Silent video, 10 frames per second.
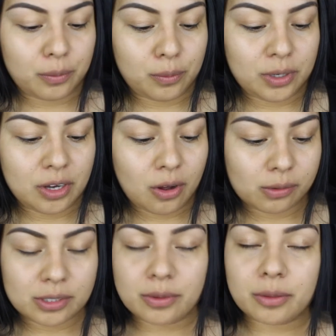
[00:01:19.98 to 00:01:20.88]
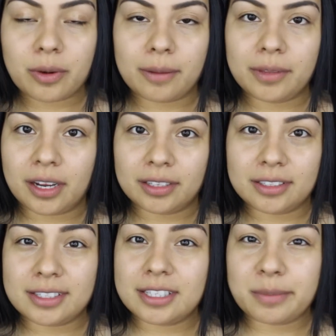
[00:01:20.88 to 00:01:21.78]
we always want to prime the
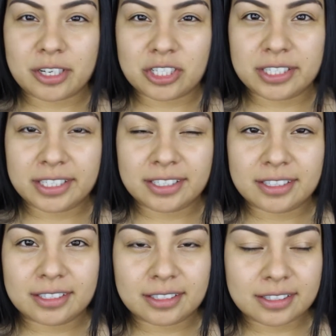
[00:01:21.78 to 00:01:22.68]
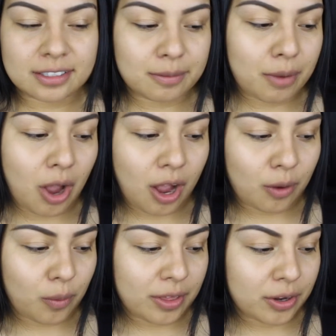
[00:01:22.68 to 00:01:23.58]
eyelids, especially in some
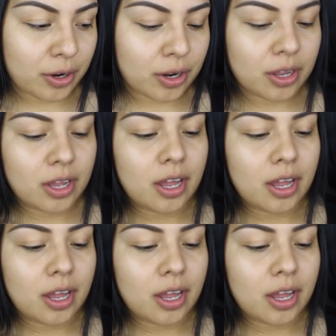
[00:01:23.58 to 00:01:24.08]
hot weather.